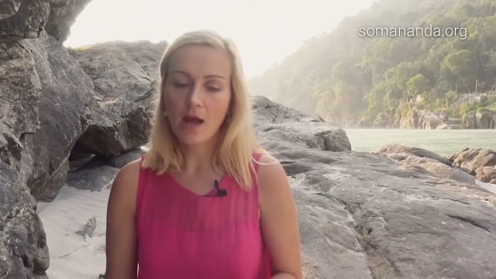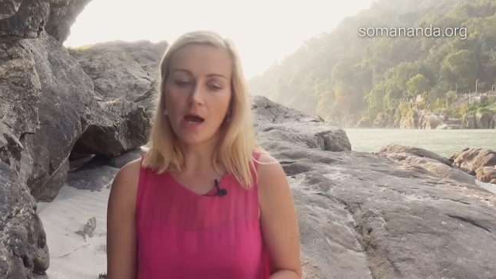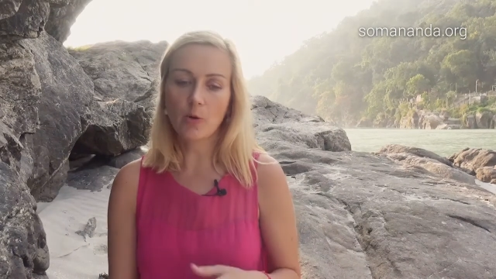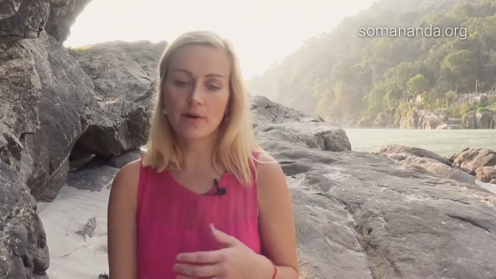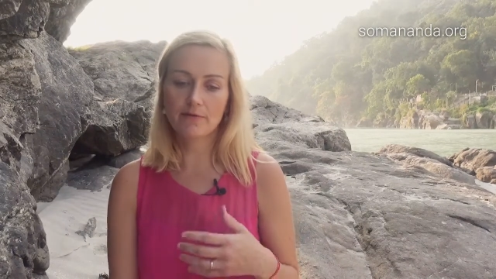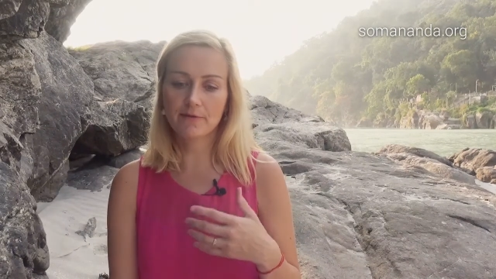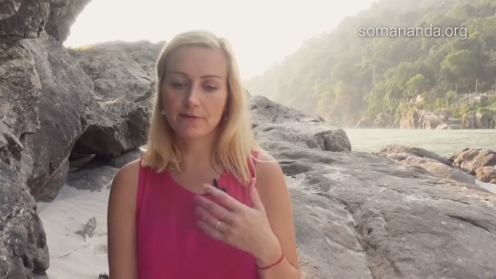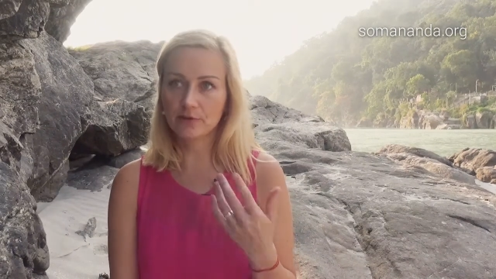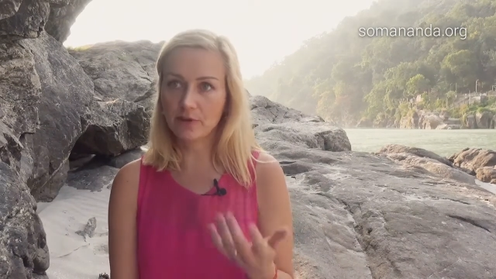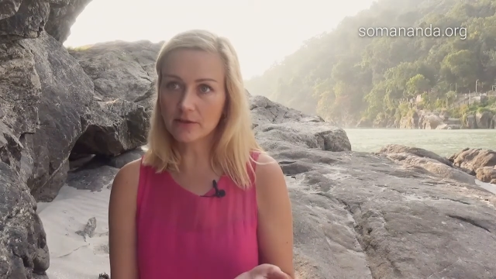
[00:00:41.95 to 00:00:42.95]
However,
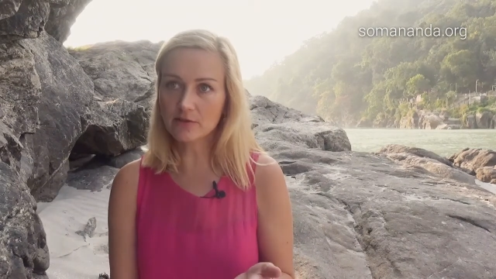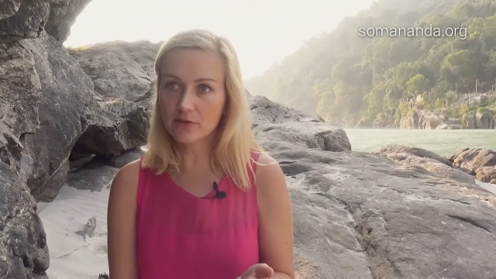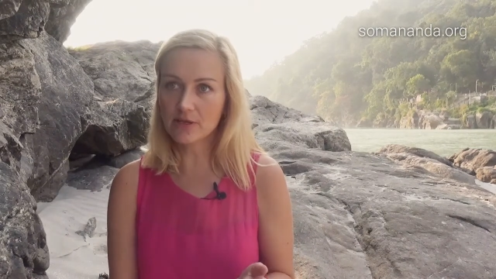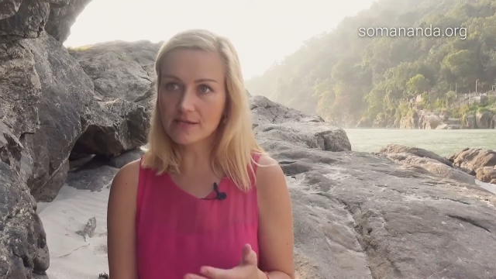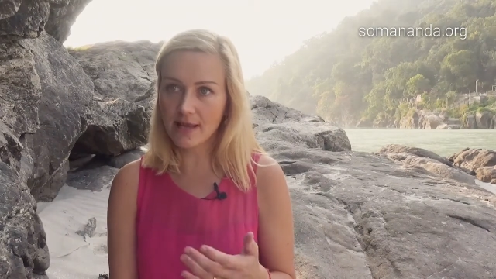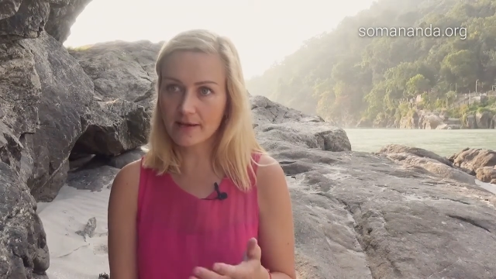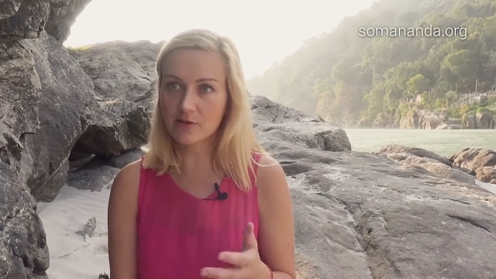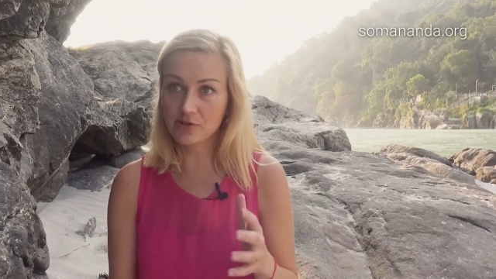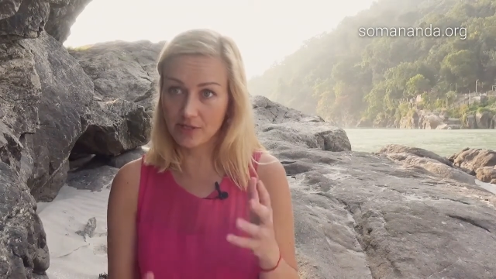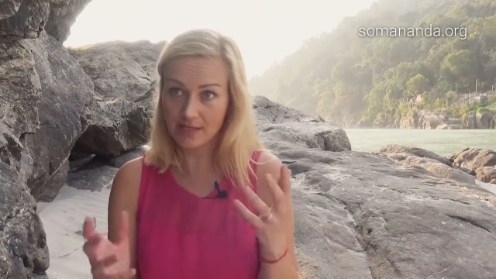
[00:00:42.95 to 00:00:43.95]
for tantrics,
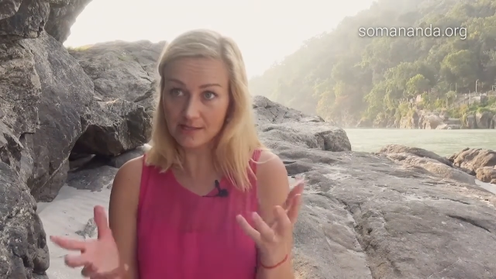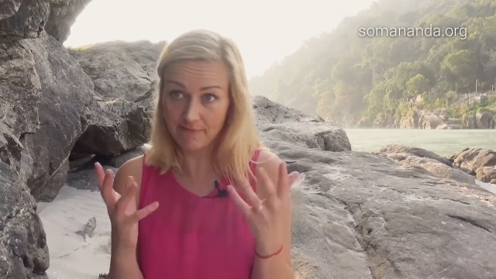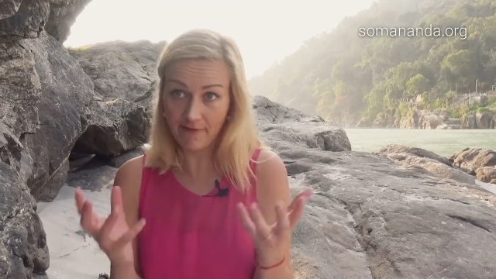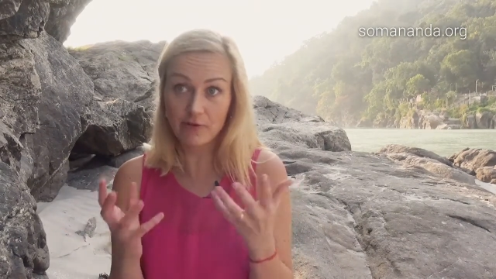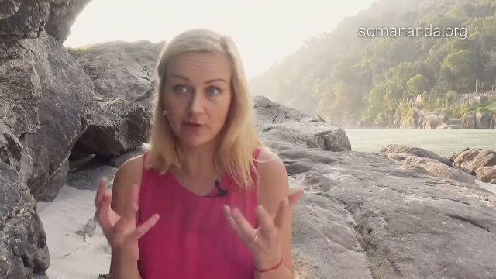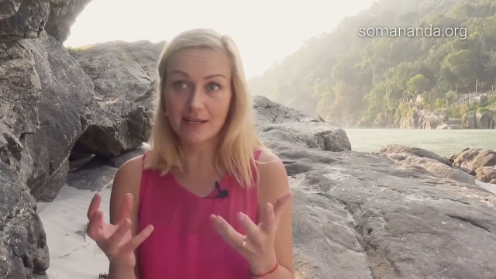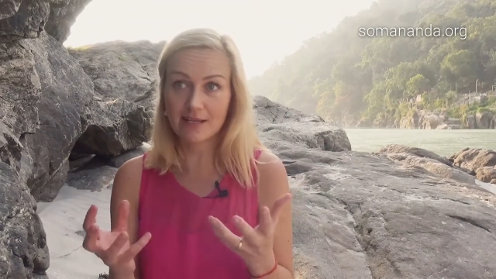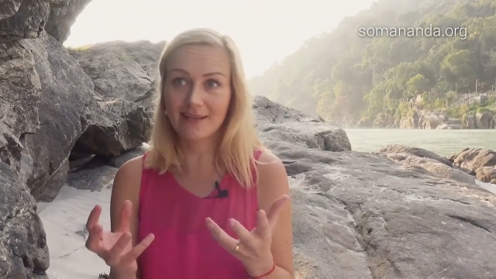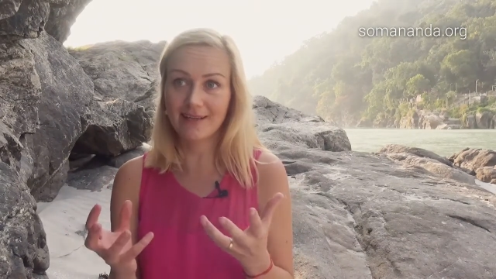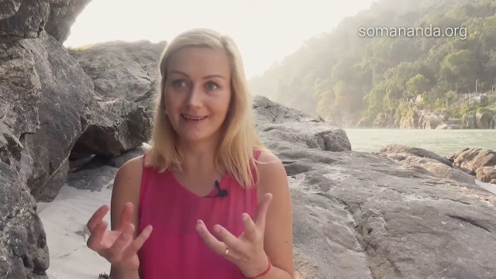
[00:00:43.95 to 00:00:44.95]
energy is very
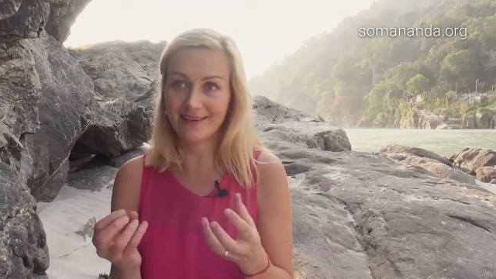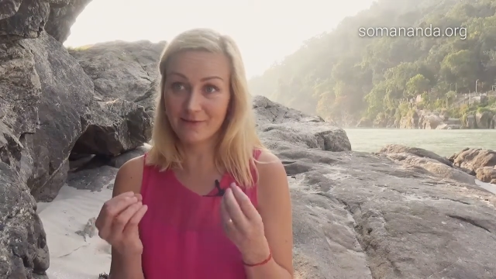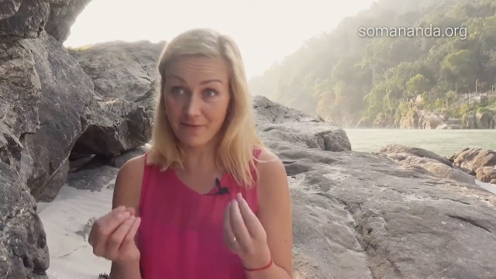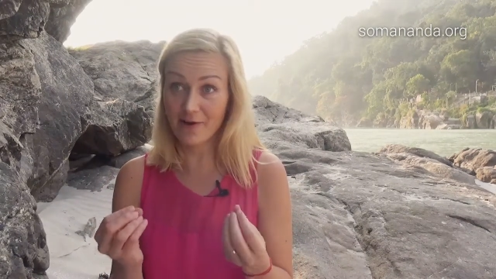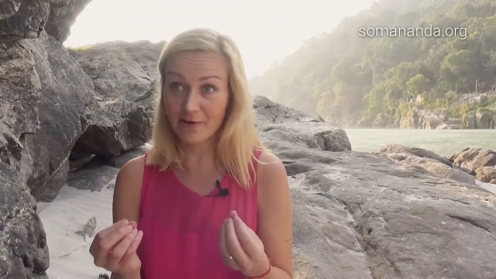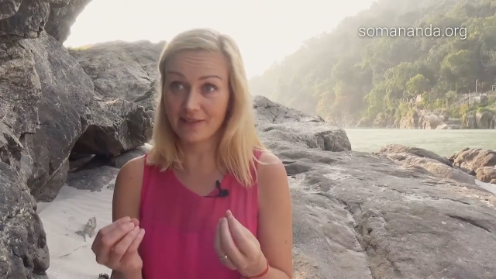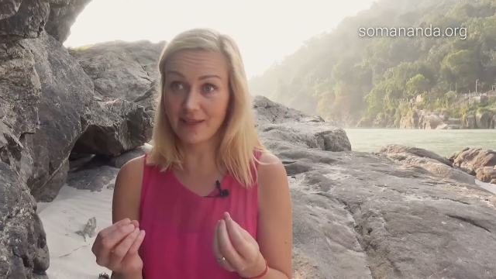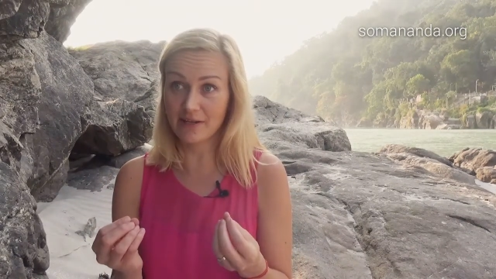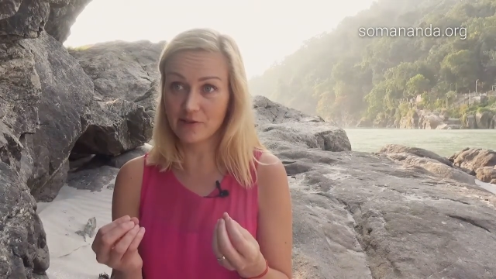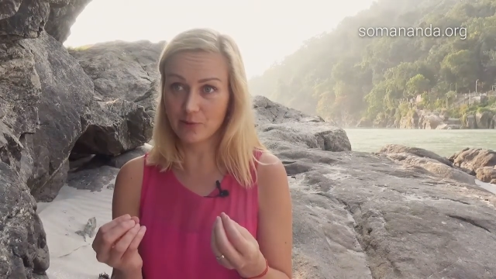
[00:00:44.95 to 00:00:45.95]
clear, it's very
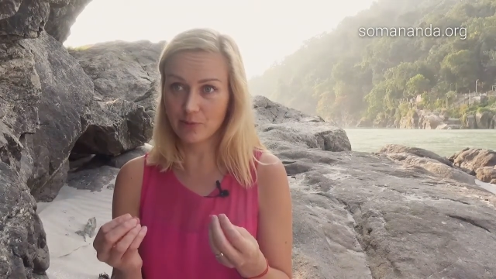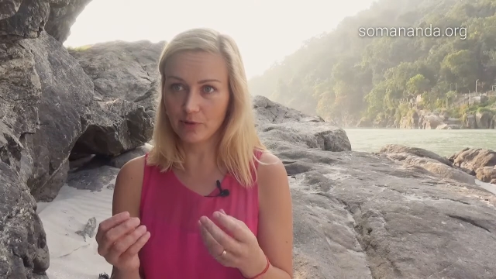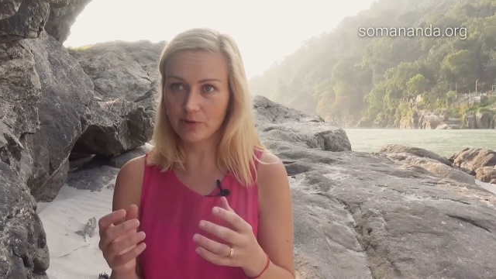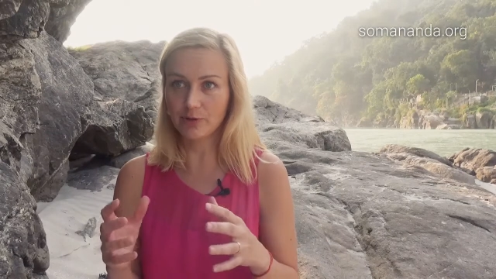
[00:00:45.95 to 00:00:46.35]
tangible.